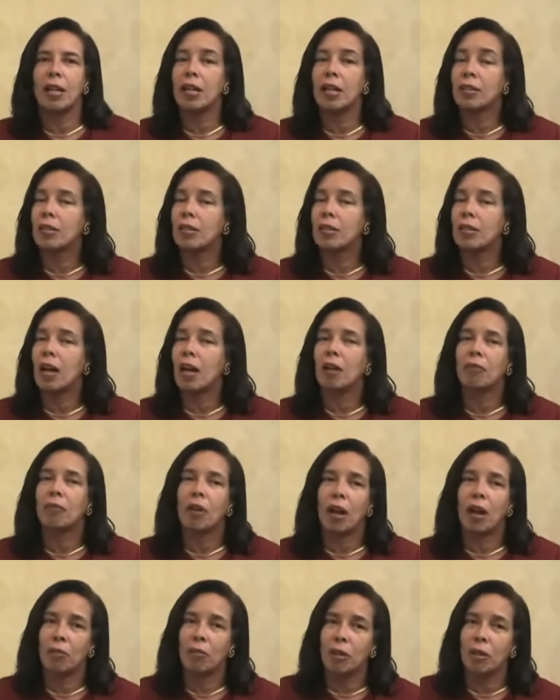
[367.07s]
It's not for
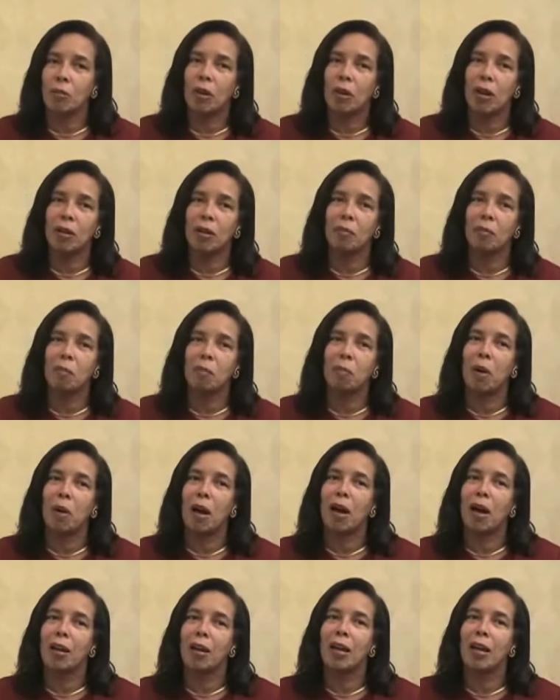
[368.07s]
everyone,
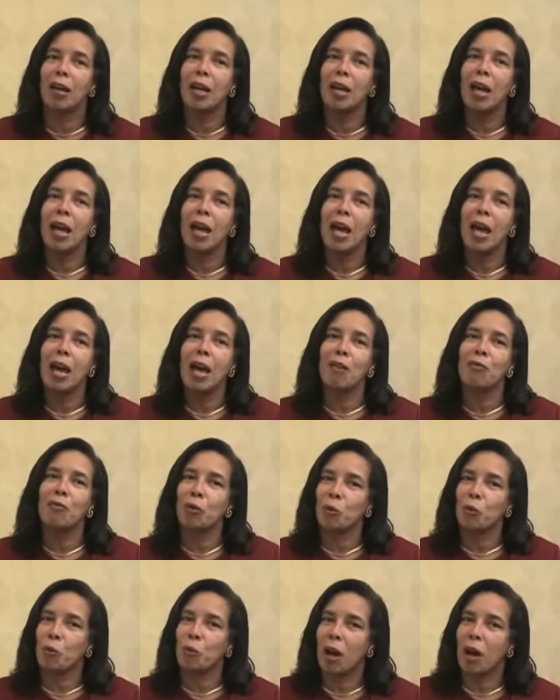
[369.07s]
but if
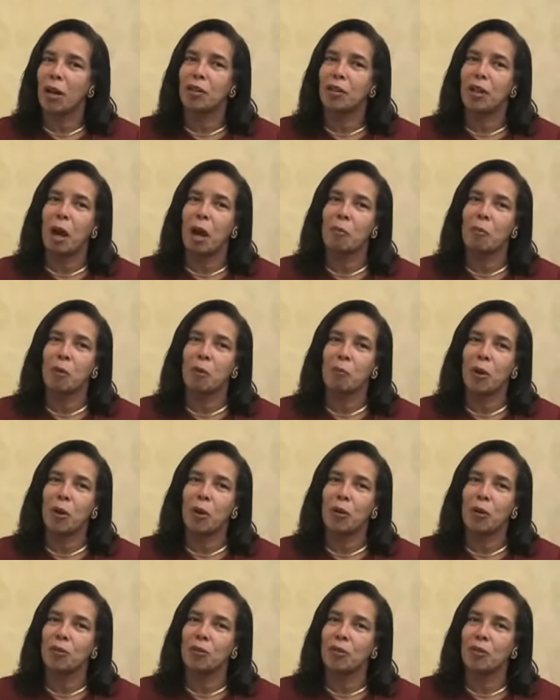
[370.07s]
you're the right type of
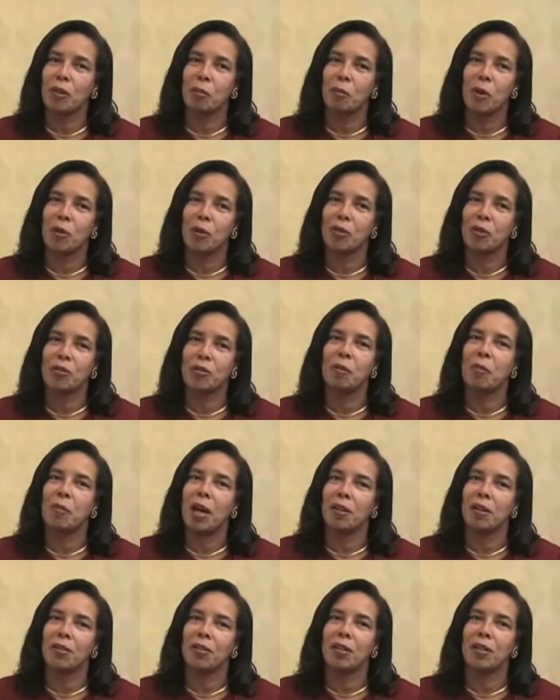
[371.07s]
person, emergency
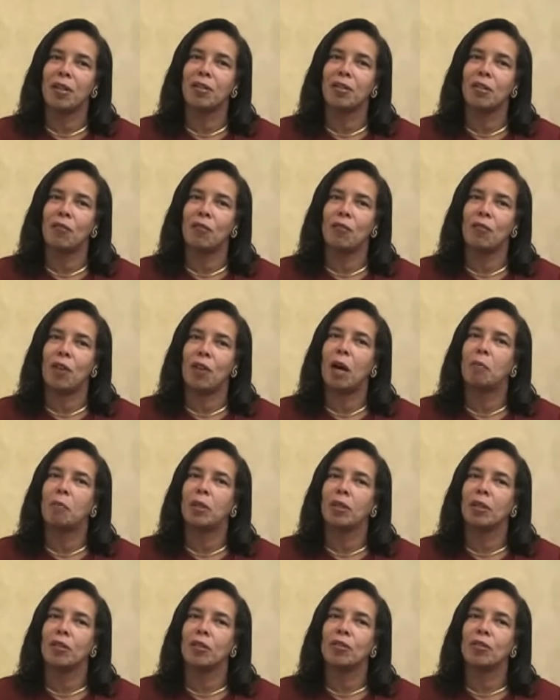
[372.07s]
medicine is a
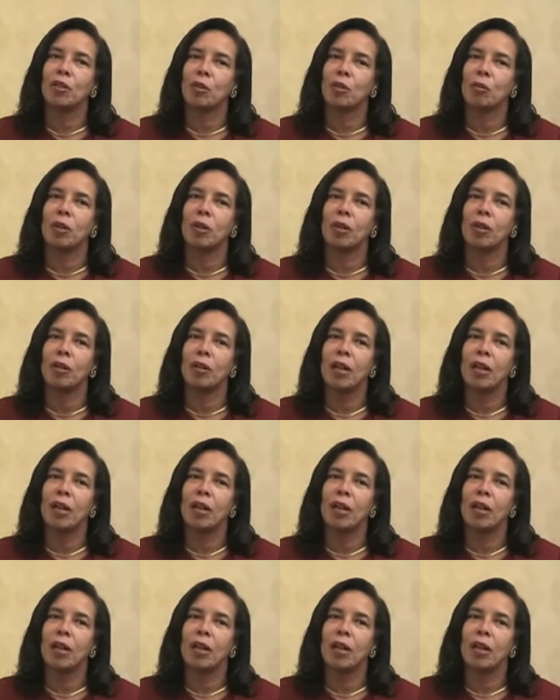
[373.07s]
fabulous career.